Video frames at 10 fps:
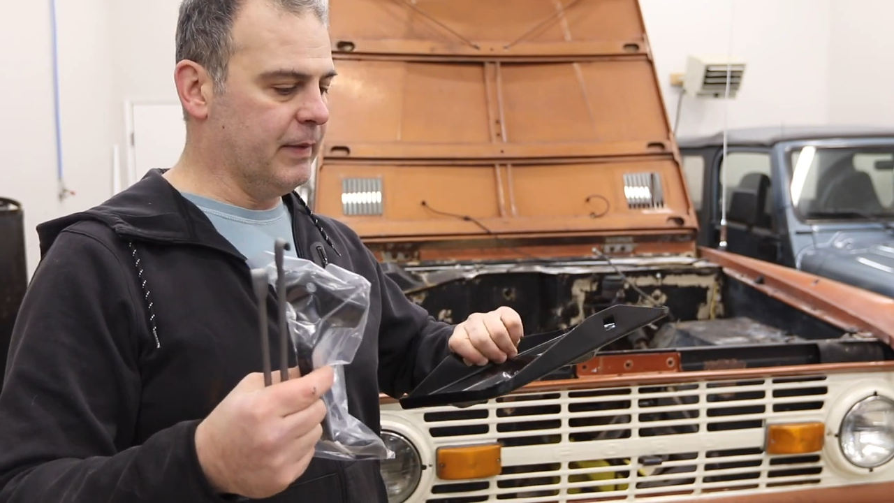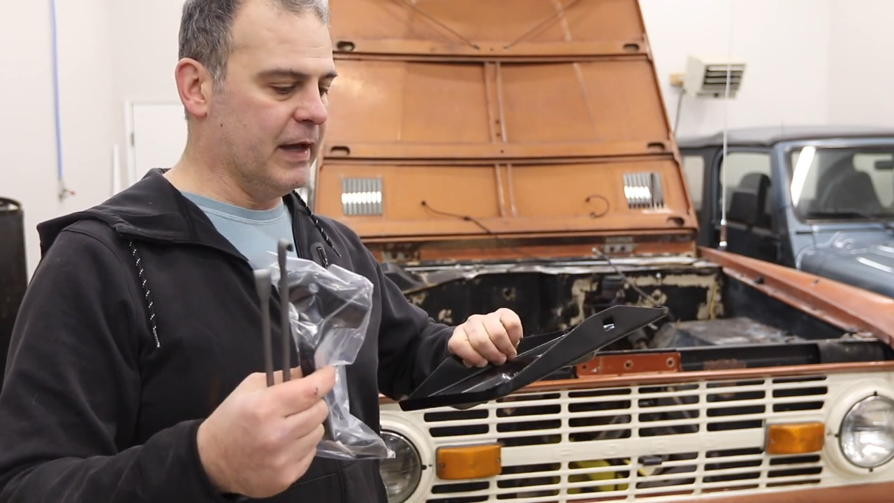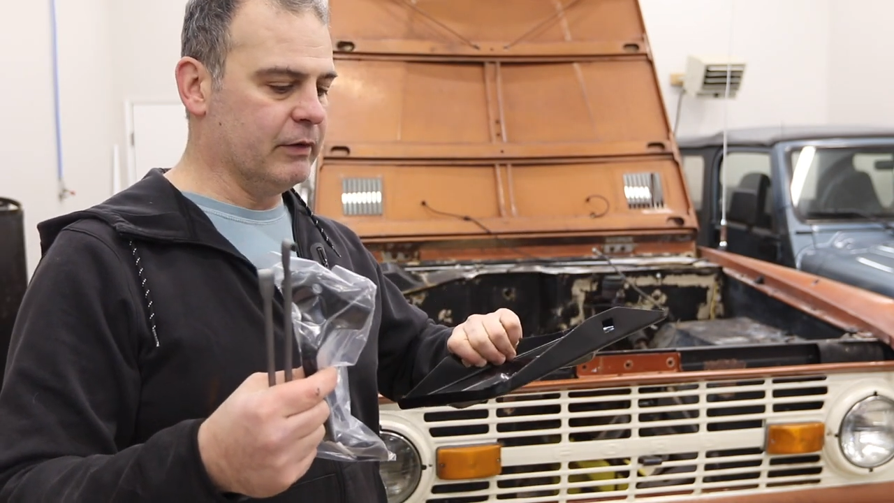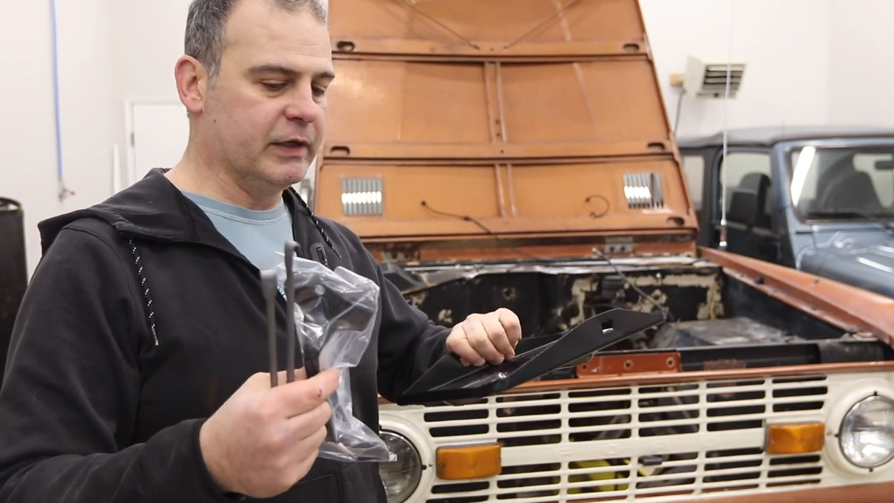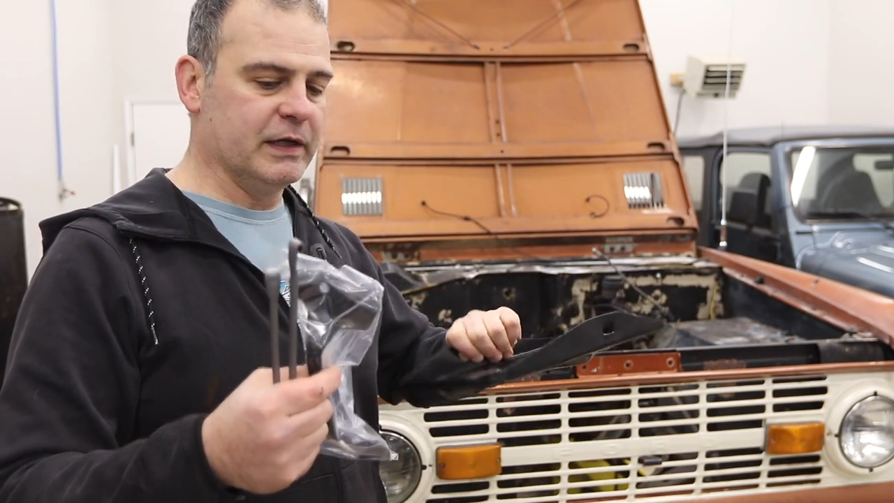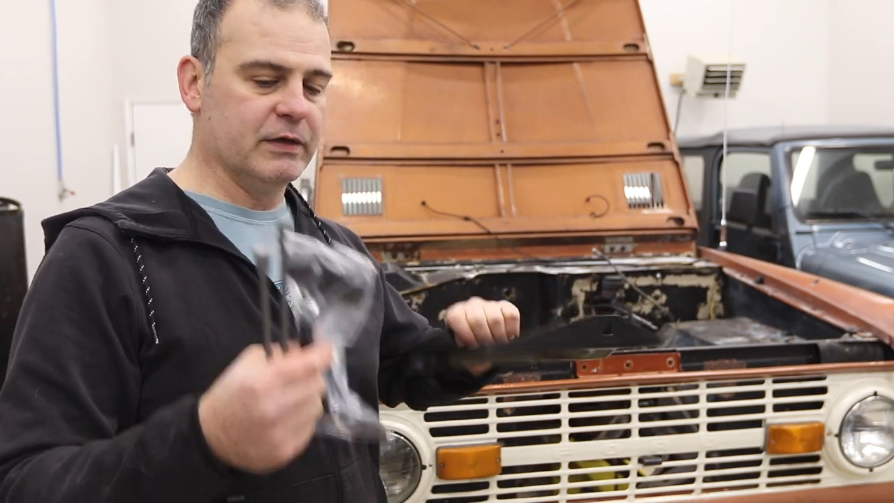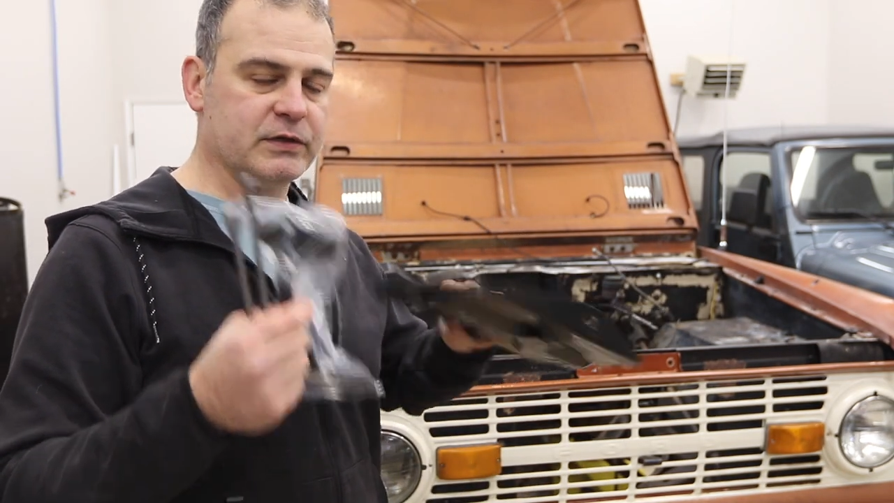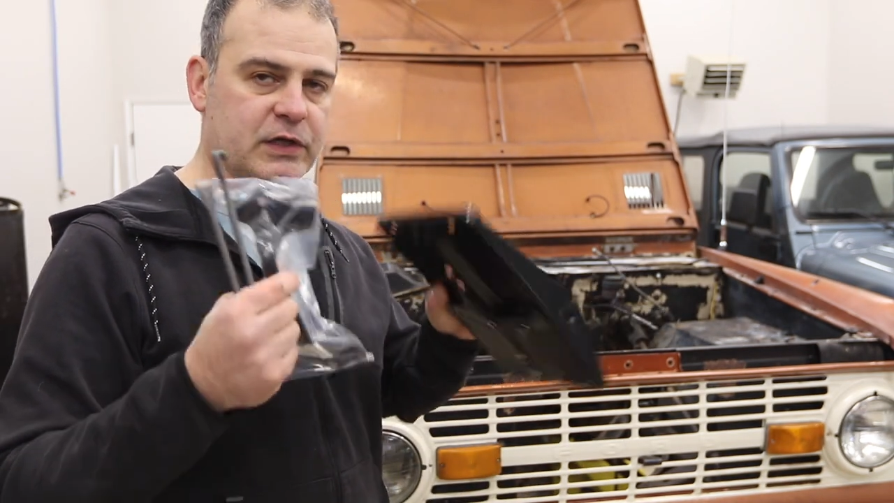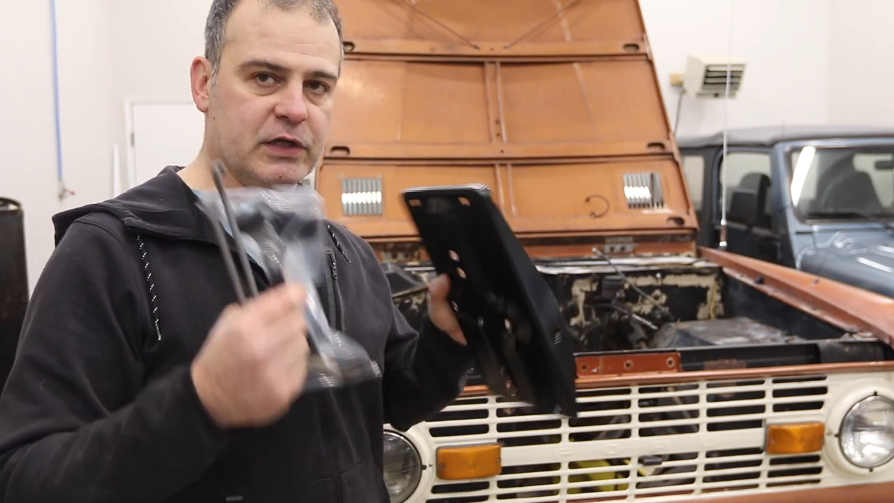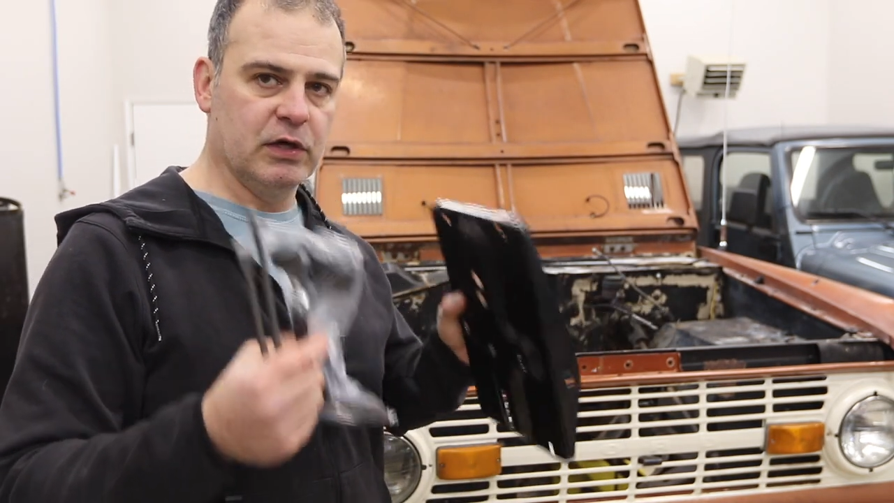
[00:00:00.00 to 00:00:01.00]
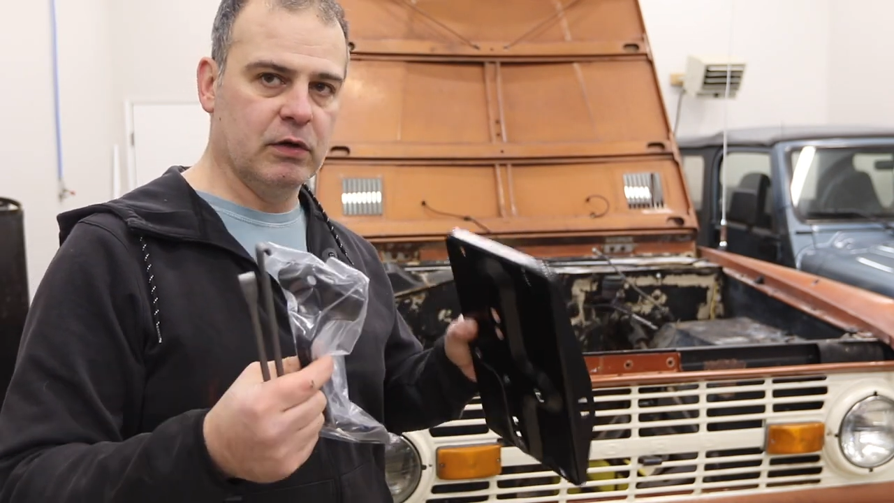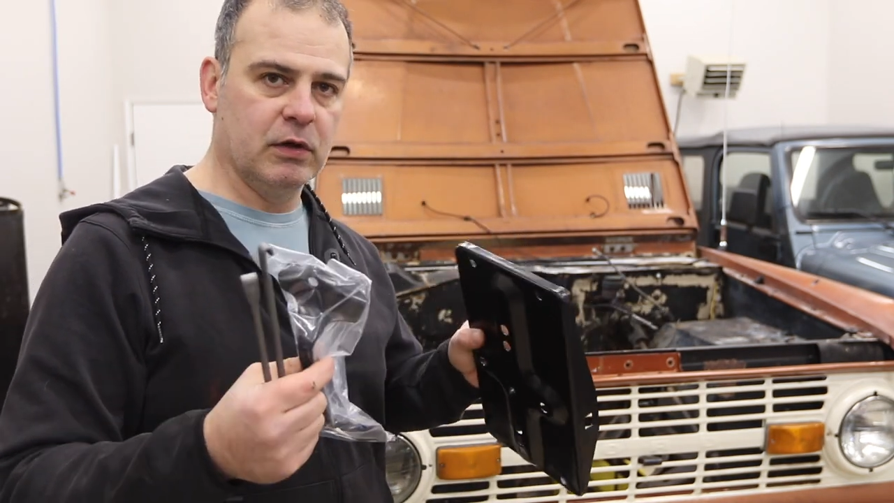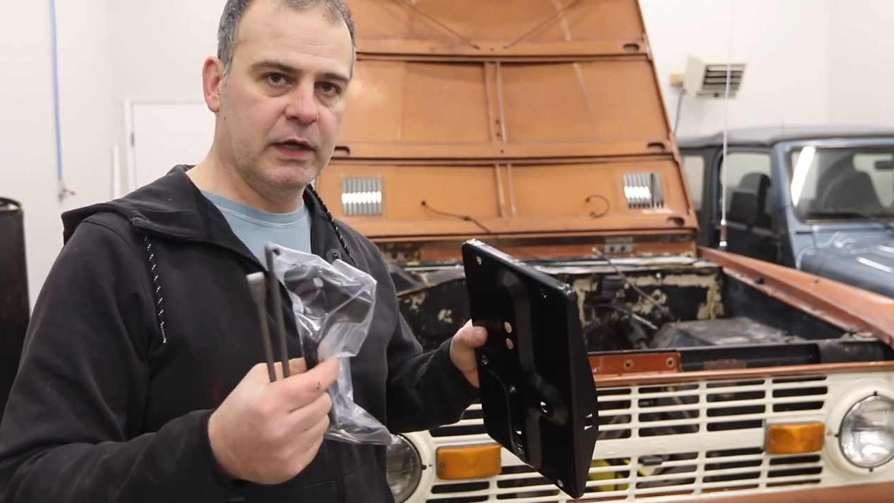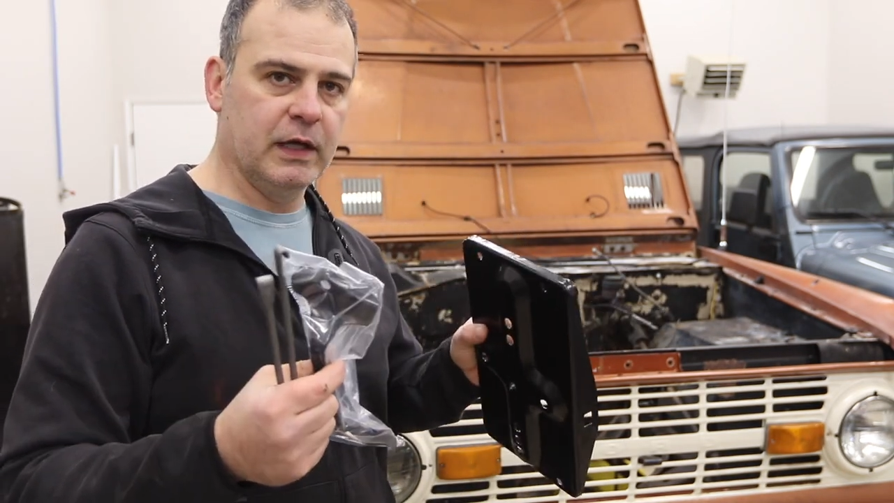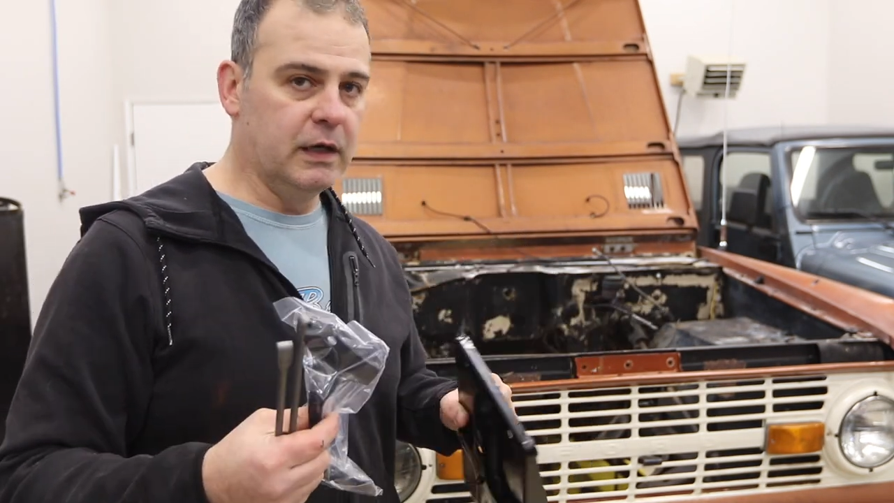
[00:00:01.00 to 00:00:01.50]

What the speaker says: battery down securely